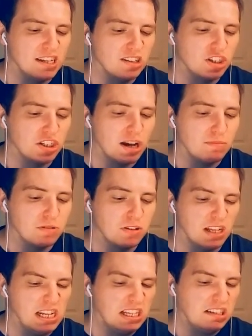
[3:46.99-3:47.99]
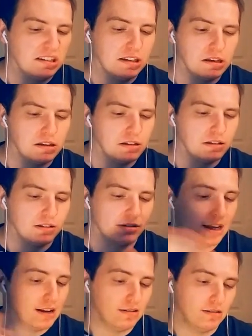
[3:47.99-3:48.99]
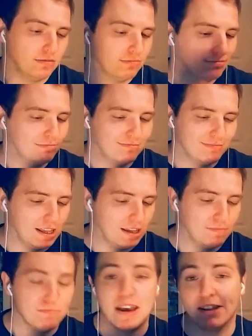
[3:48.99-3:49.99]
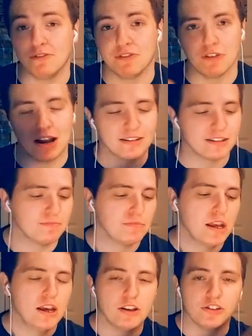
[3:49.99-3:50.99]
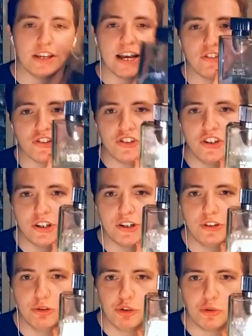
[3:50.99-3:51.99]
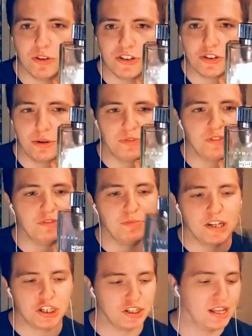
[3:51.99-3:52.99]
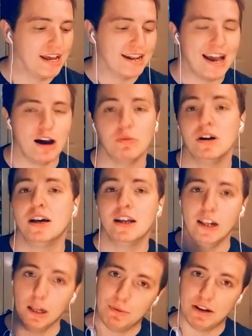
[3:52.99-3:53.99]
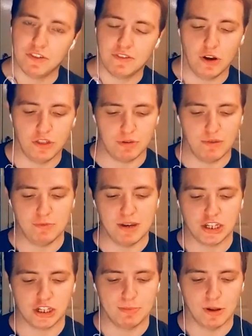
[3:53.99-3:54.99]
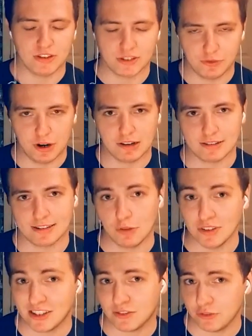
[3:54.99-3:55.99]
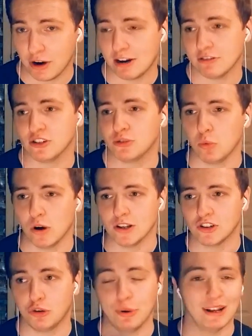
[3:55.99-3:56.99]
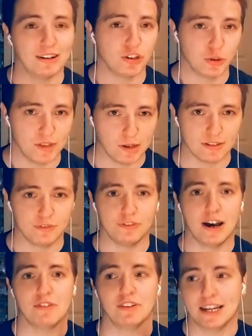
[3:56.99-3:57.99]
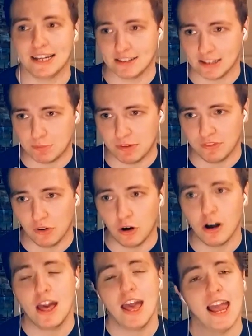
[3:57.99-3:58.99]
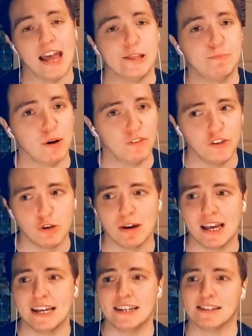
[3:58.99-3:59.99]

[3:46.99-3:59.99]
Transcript: Des Champs Elysees, I don't know. Yeah, made in France. So yeah, just your usual sort of information there. Now, a little bit of other information about this fragrance. Now, this fragrance was created in 2005, like I said before, and the perfumer